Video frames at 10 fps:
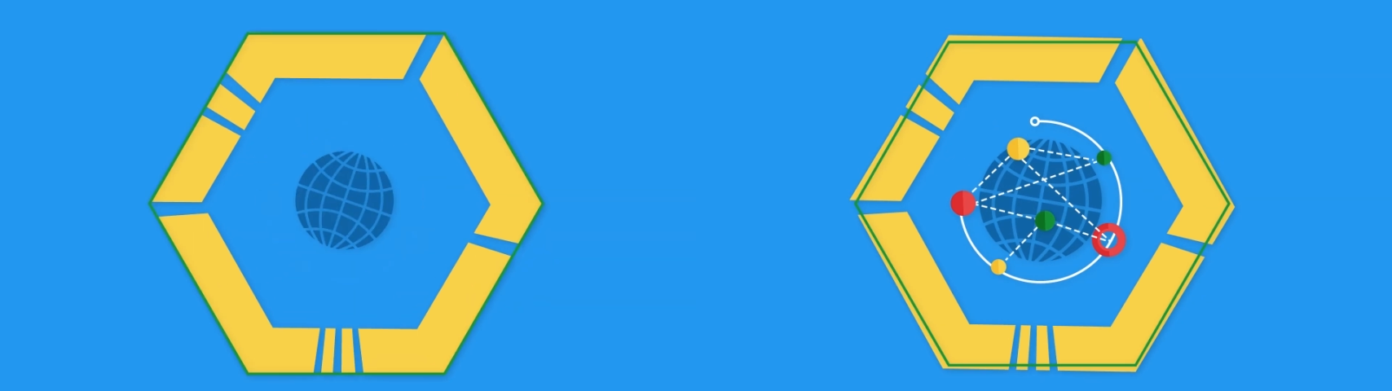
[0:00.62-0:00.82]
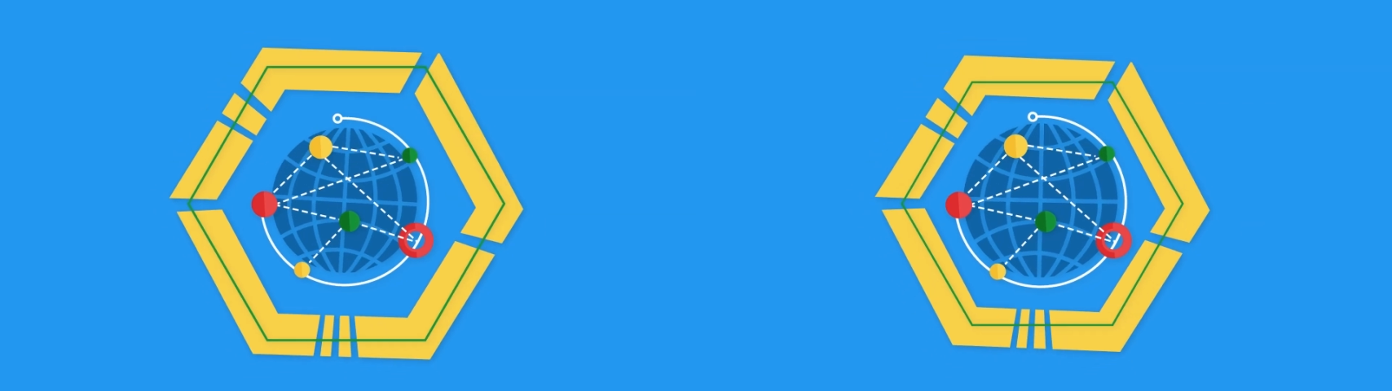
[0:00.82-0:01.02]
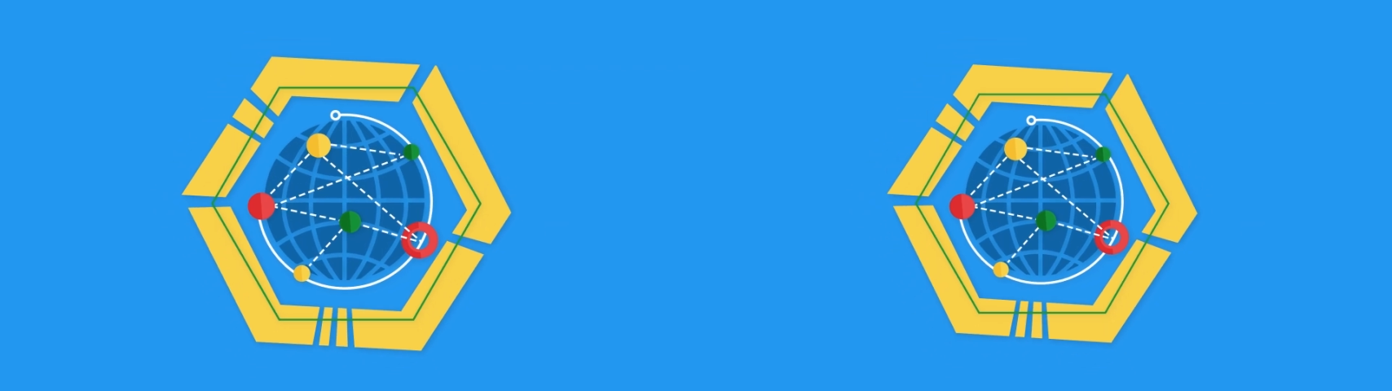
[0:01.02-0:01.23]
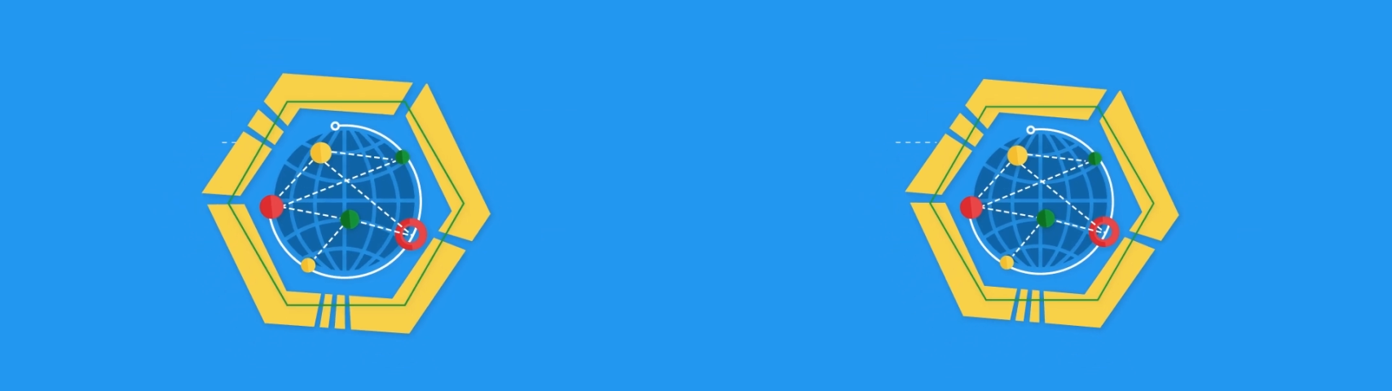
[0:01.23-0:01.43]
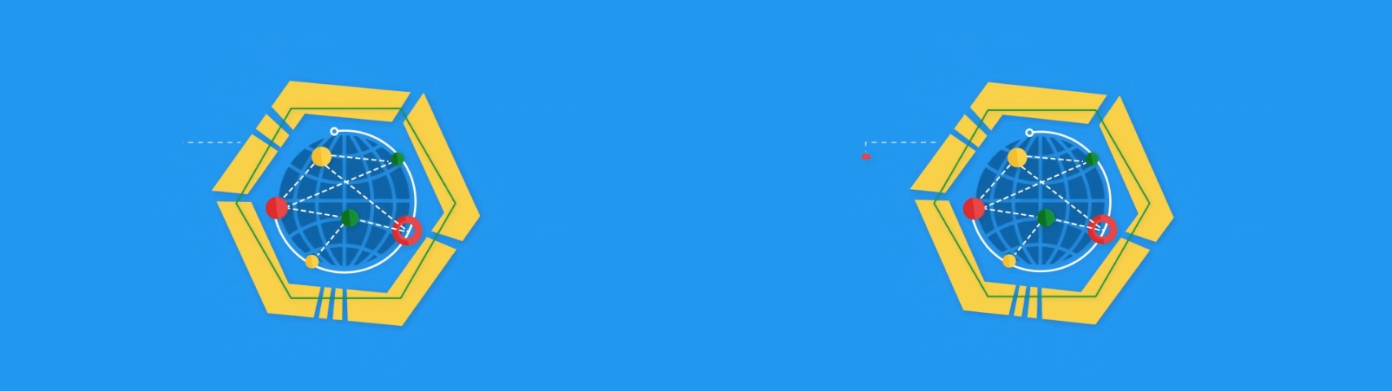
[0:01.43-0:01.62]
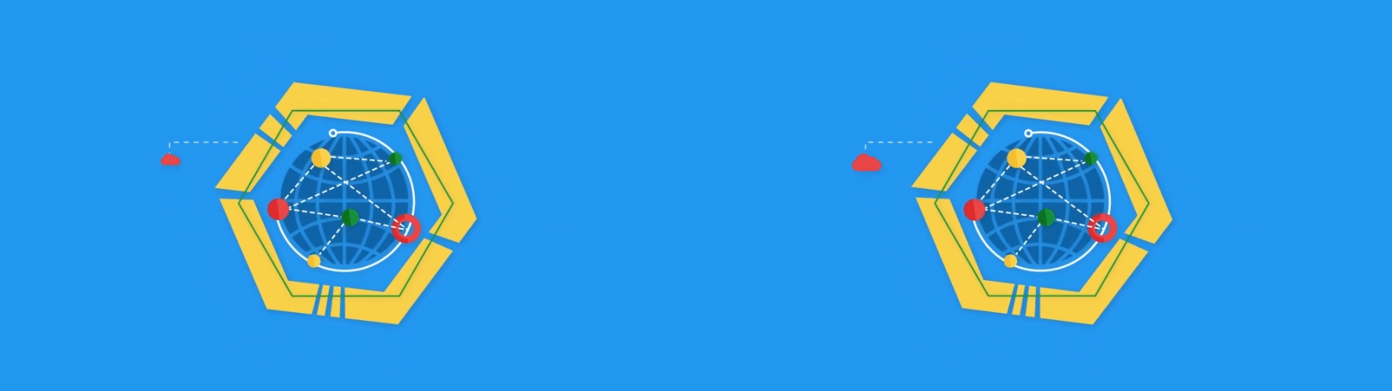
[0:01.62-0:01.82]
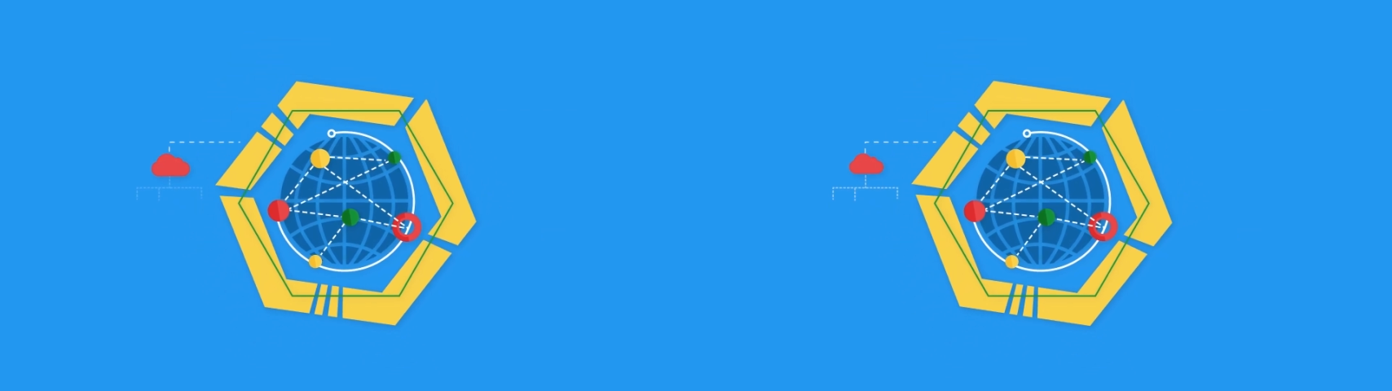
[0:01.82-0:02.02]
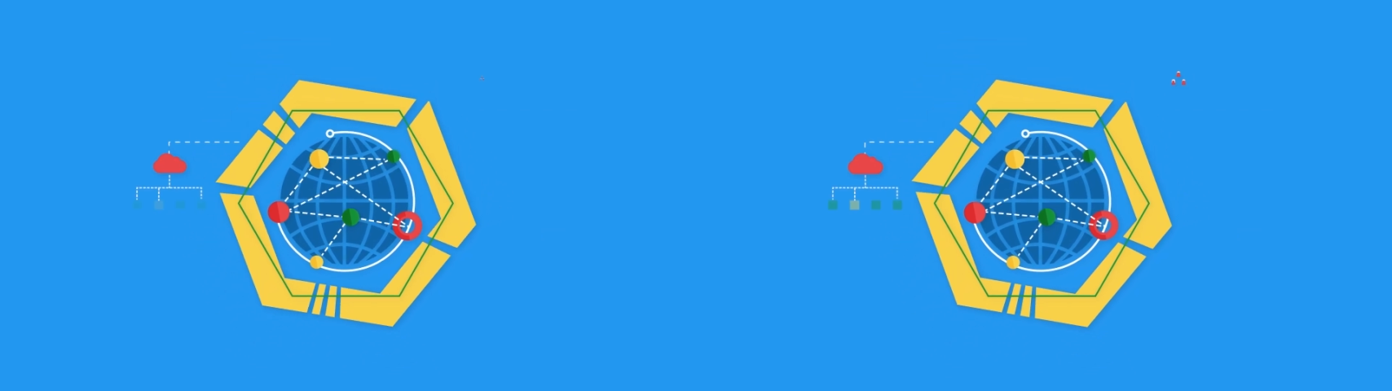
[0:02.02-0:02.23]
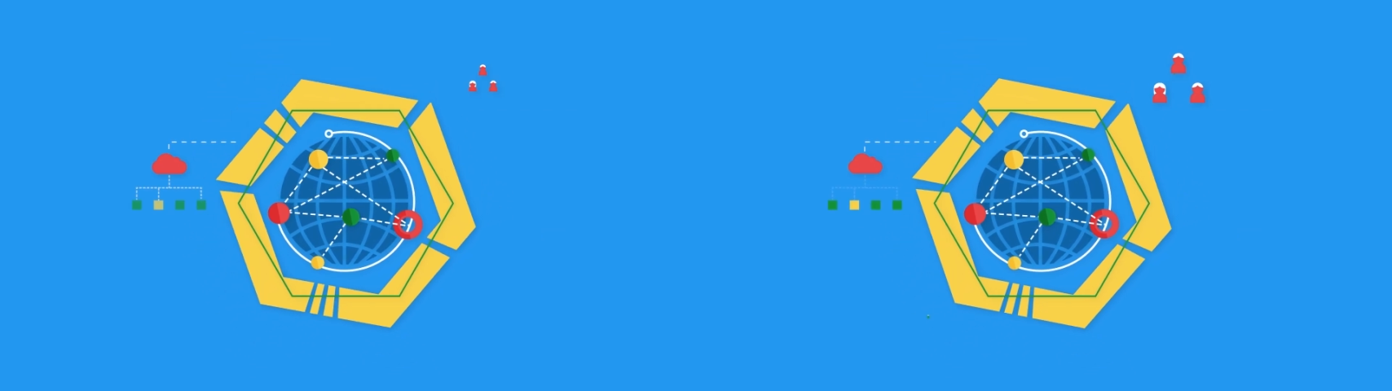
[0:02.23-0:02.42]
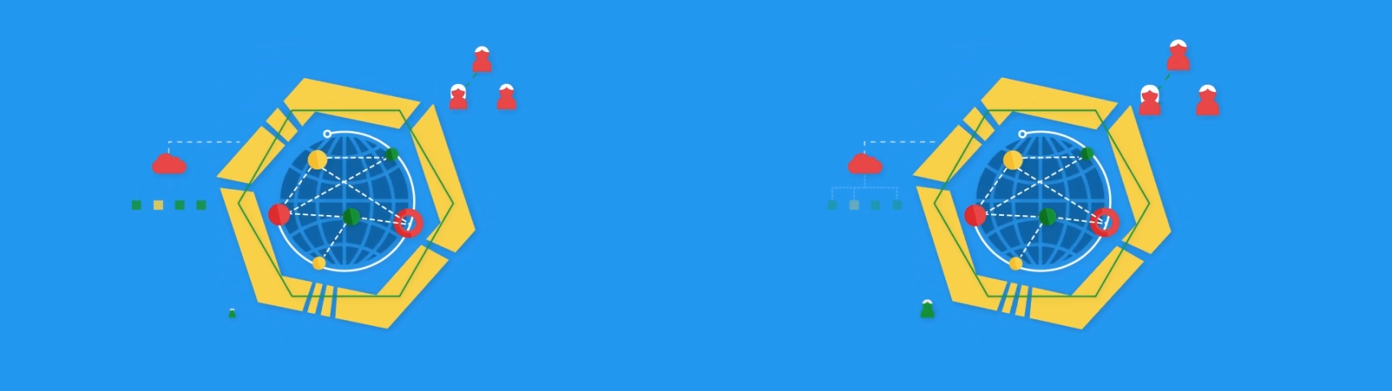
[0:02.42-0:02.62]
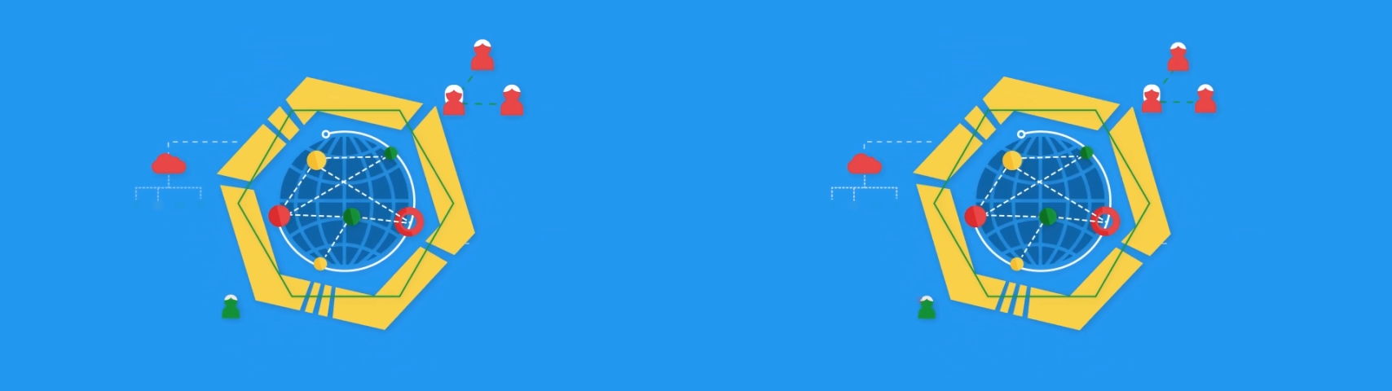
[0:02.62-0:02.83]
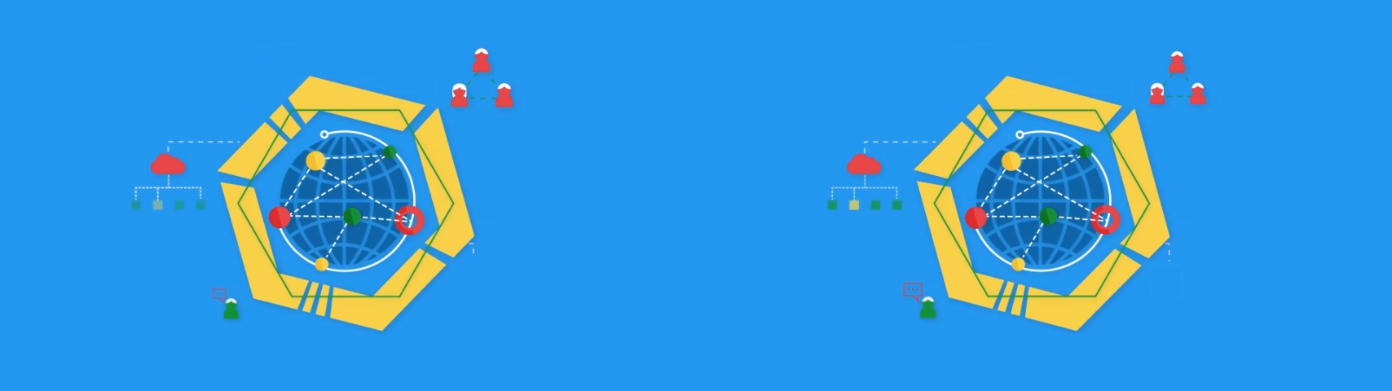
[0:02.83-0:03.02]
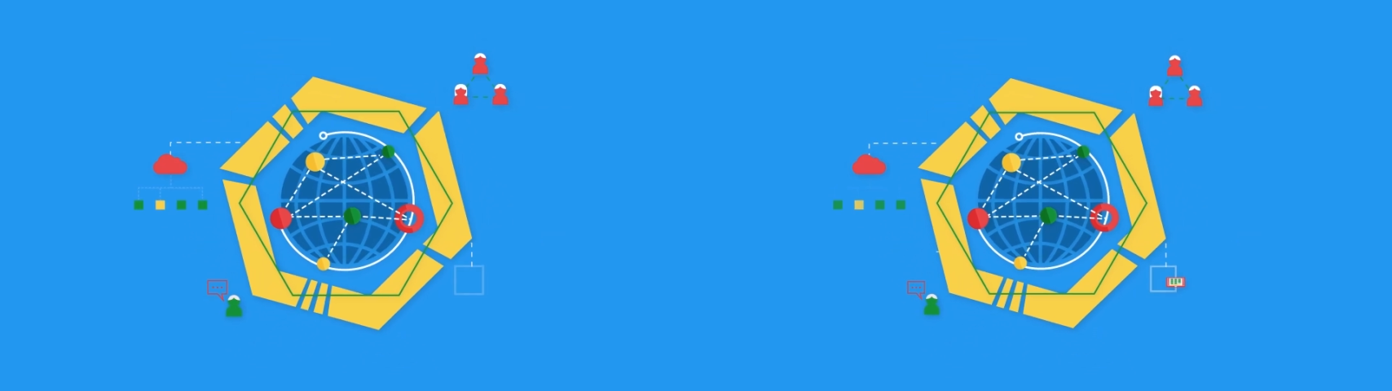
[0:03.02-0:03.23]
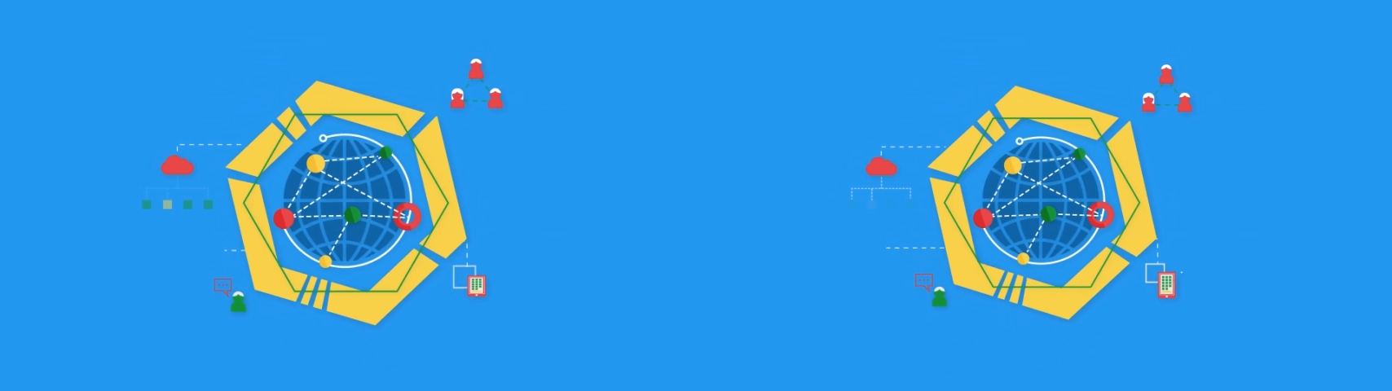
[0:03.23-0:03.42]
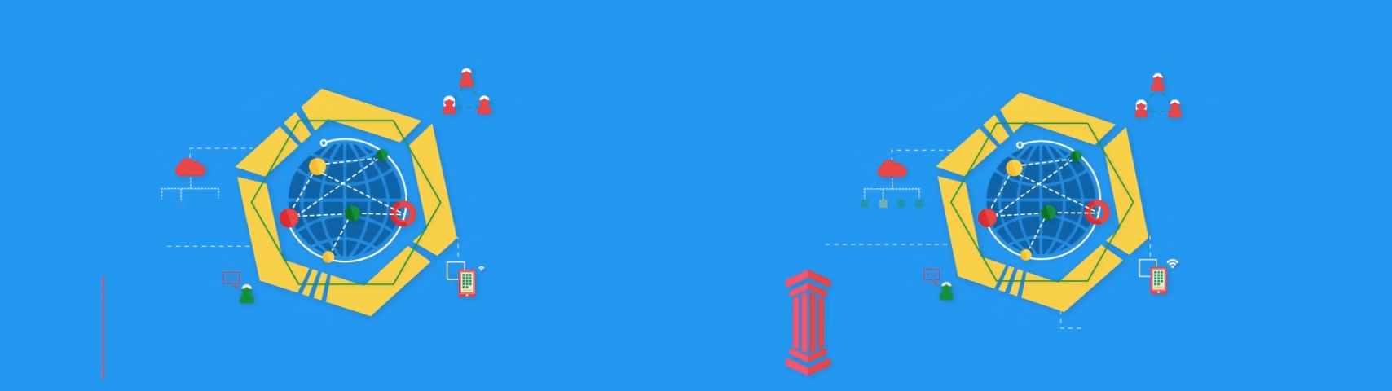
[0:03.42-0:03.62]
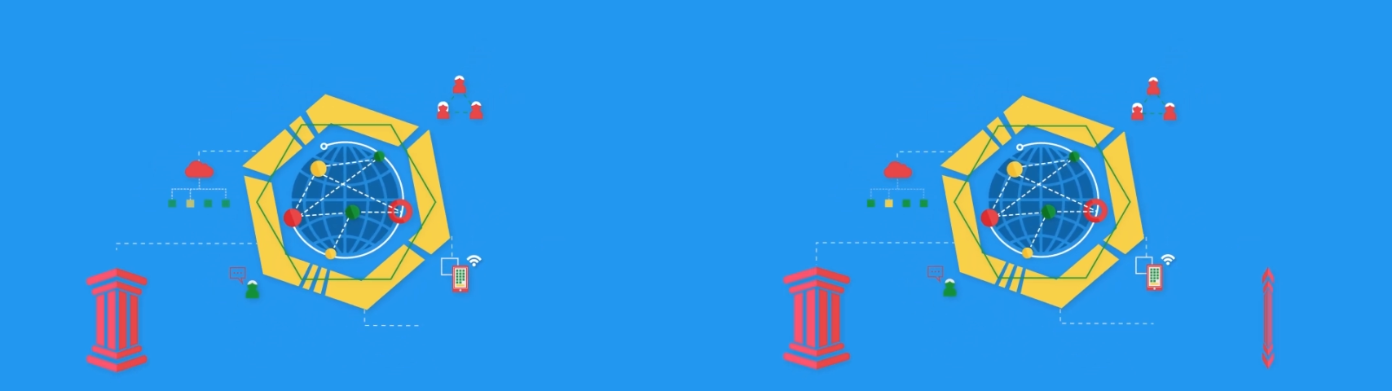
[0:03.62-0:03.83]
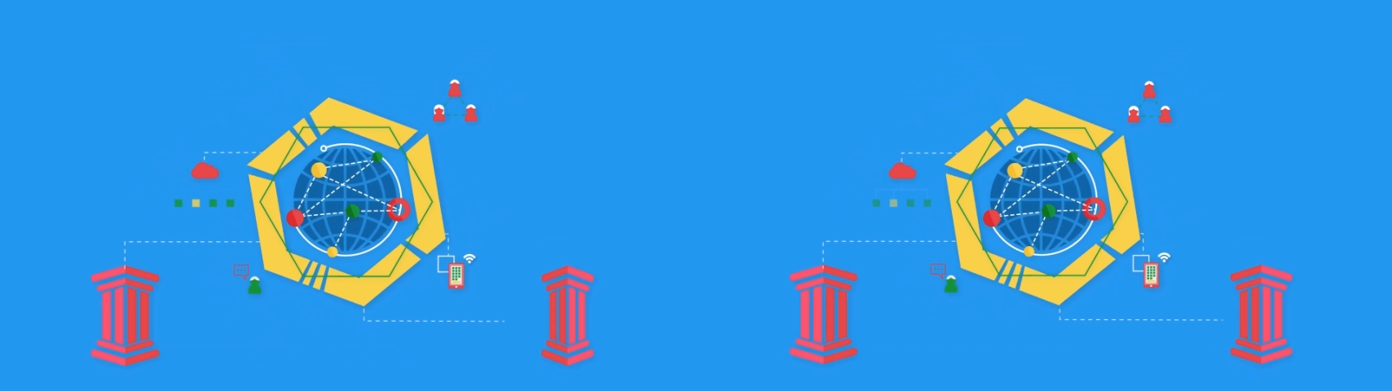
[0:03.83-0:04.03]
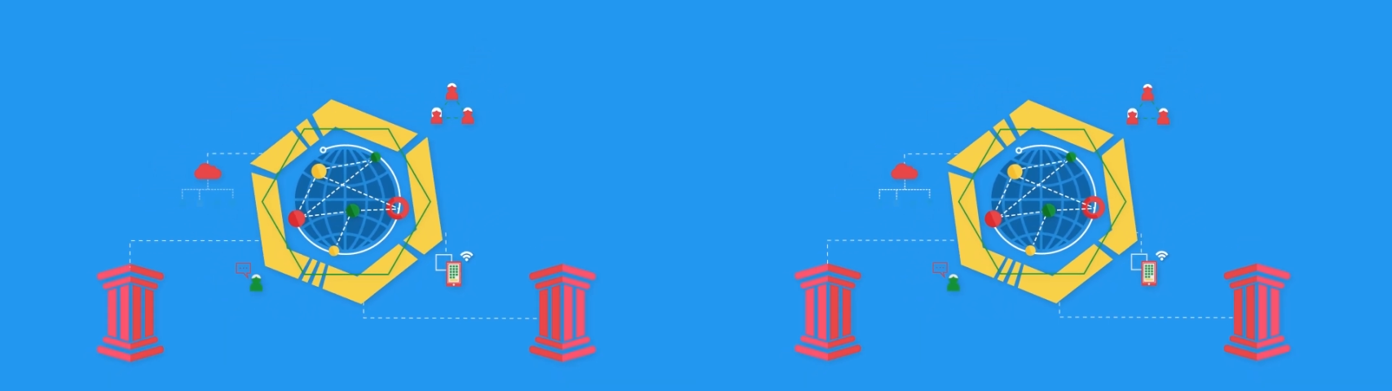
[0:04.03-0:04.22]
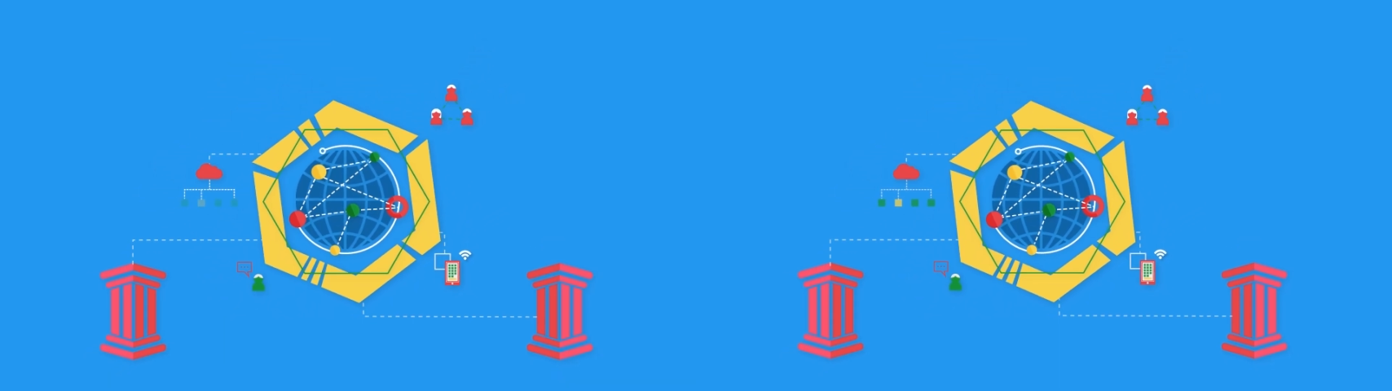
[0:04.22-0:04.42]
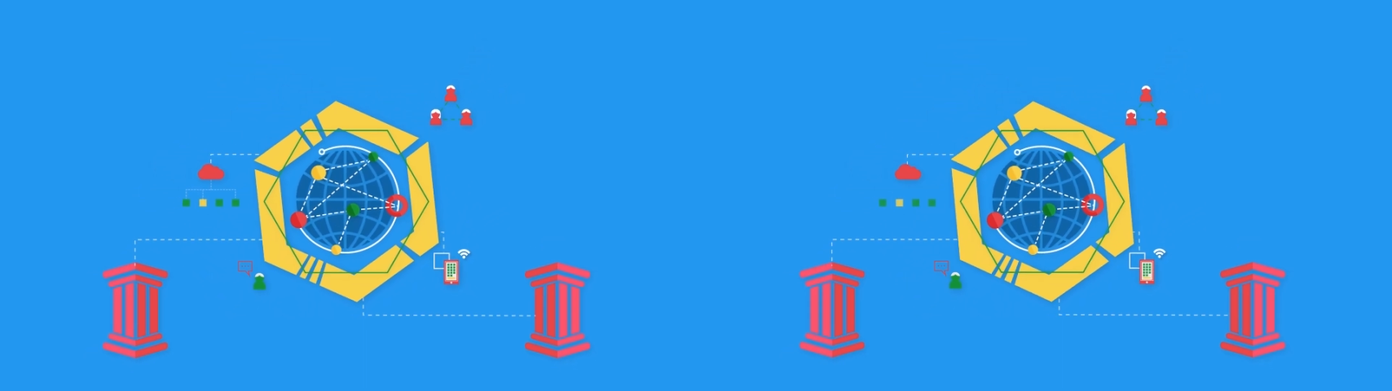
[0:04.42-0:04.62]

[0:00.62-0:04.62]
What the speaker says: [unreadable: no face in view]